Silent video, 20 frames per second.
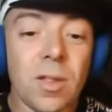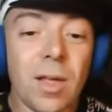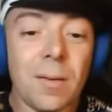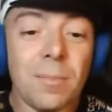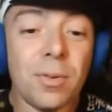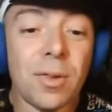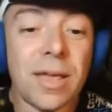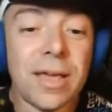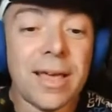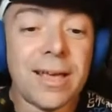
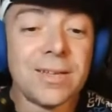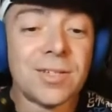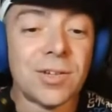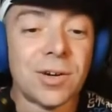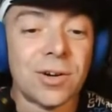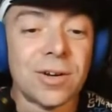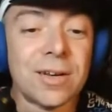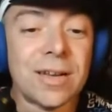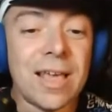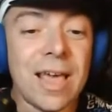playing a
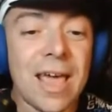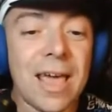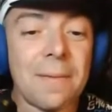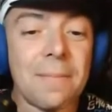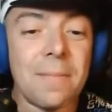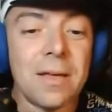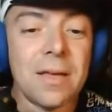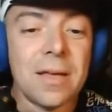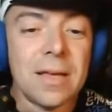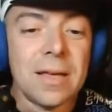certain game